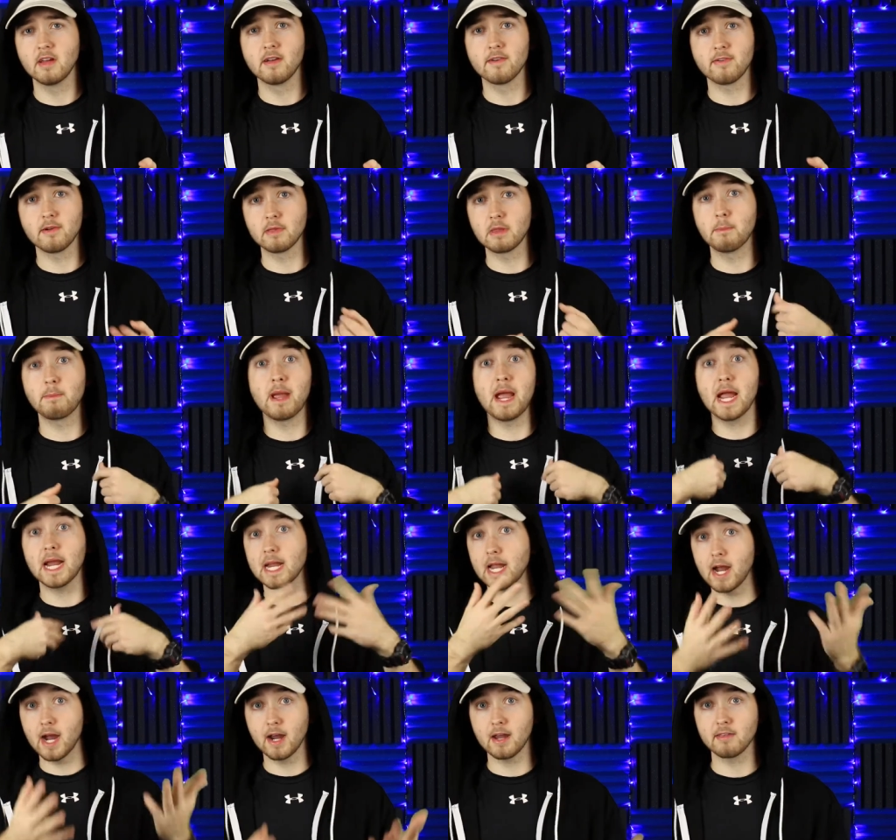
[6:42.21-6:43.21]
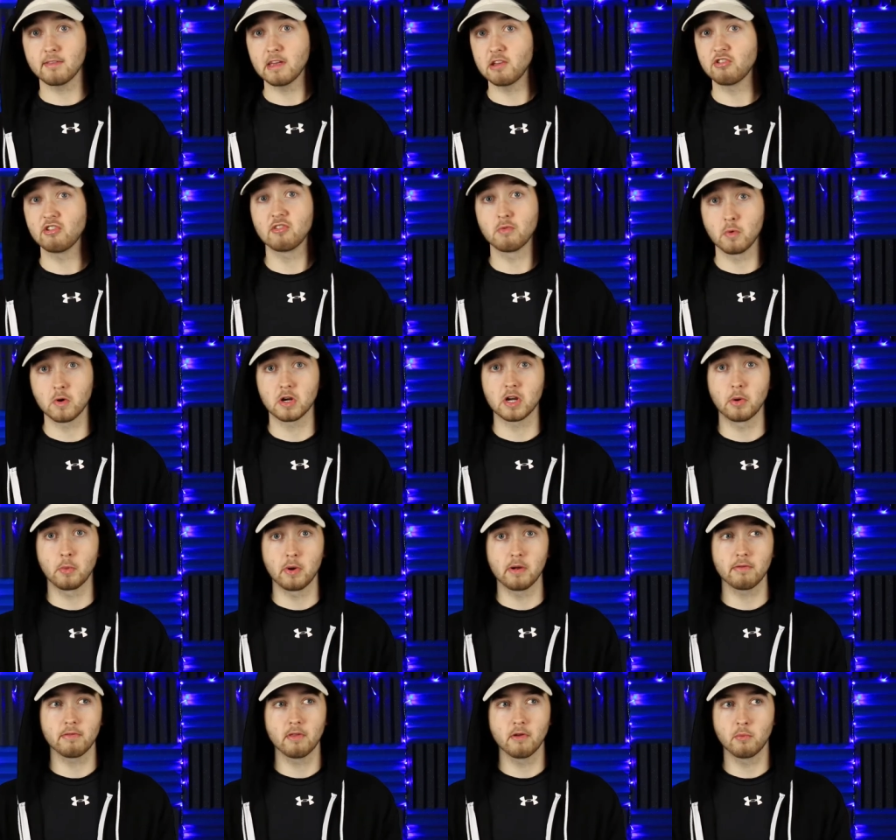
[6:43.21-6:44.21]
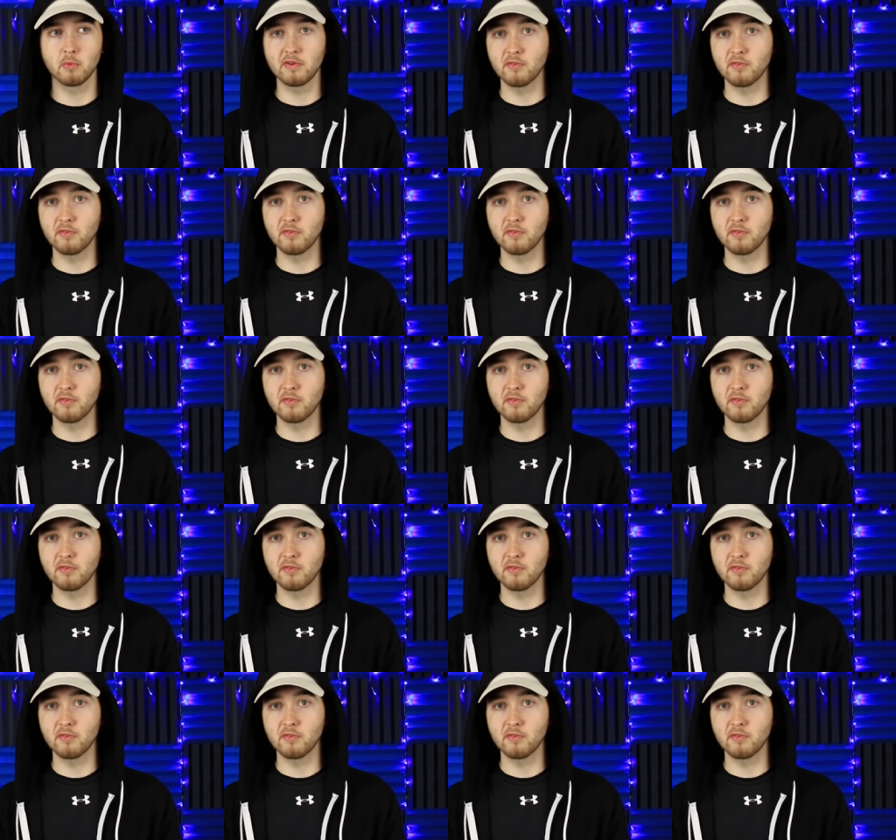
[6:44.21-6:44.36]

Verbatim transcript: from the bad guys that she's working with